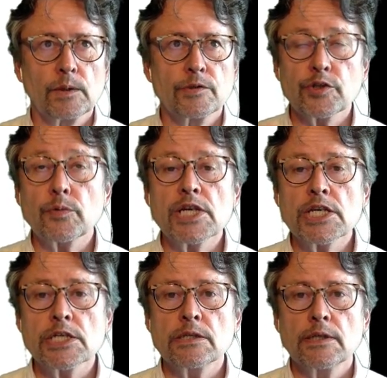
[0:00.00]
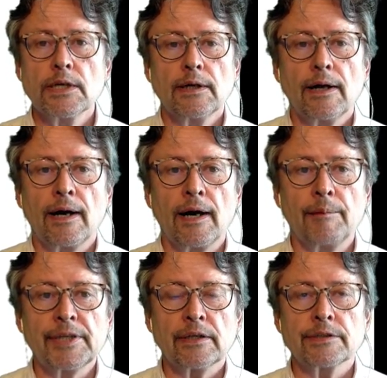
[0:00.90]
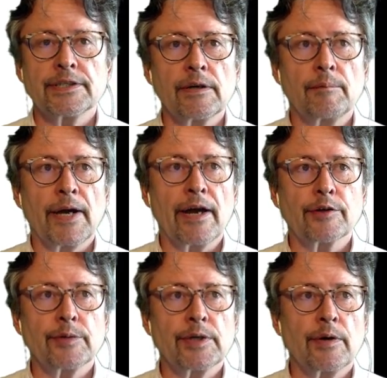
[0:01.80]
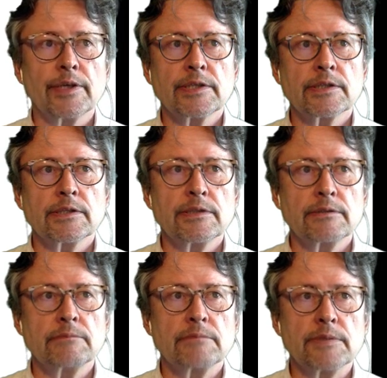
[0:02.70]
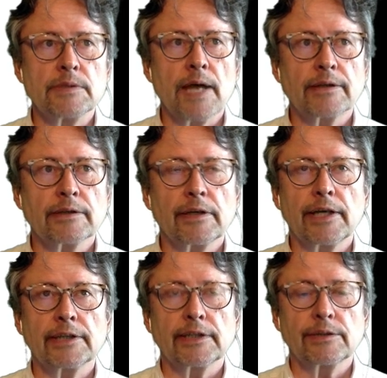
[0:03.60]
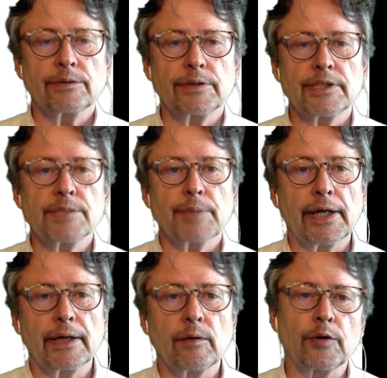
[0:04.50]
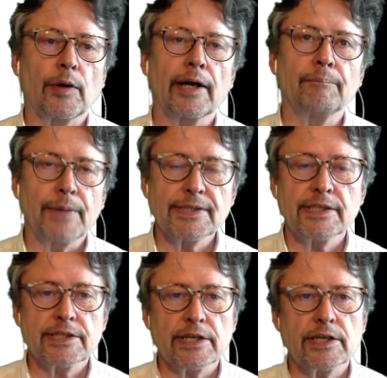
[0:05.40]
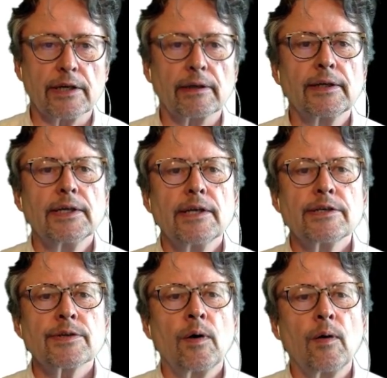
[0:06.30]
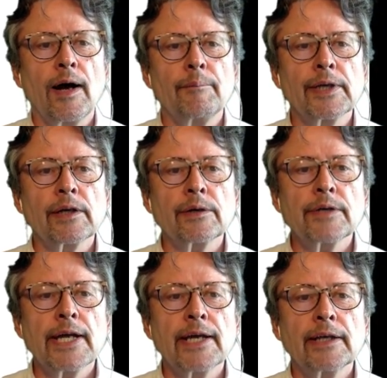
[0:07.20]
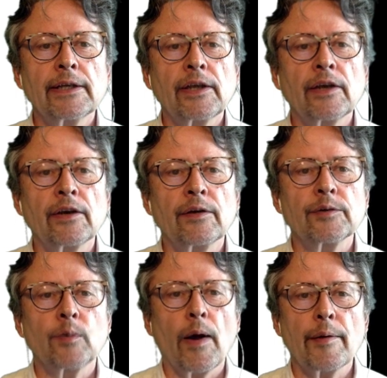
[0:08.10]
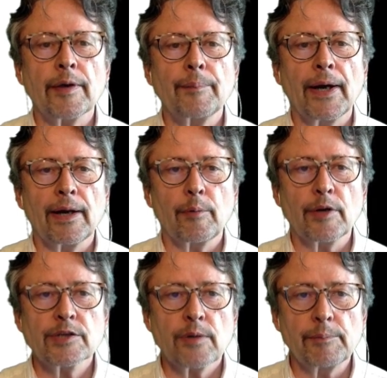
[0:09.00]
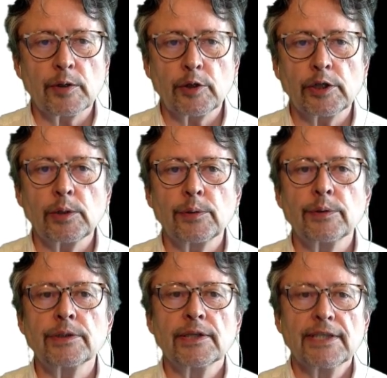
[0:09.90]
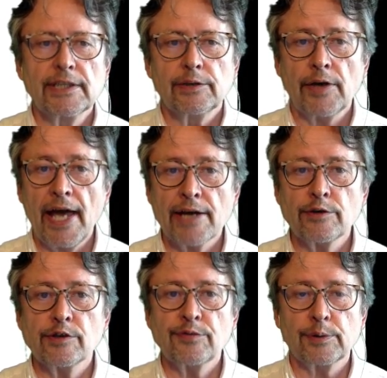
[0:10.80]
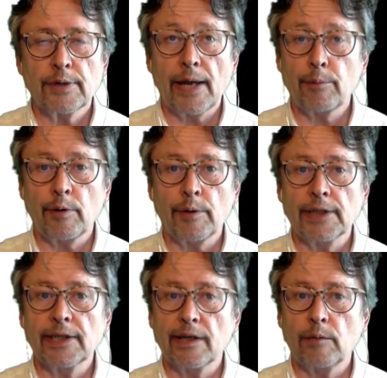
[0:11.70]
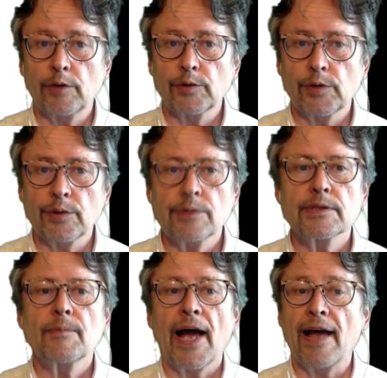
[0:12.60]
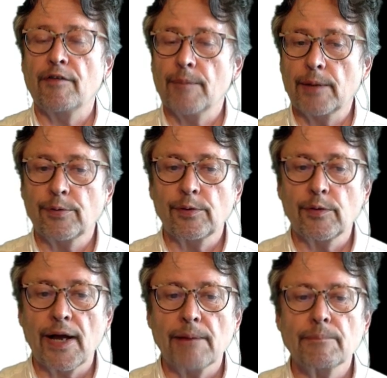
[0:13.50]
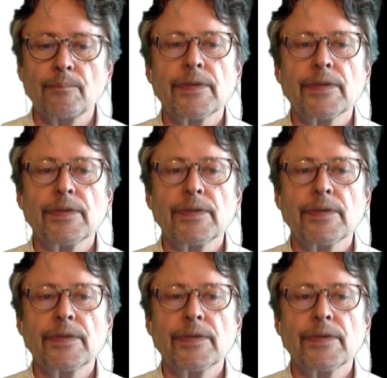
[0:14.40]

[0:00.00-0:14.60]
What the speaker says: screen because my Arduino is not connected to a display, although I'm SSH. So I'm including here the wiringPi library, so I'm going to include the headers for the library that I want to use. I have a main program.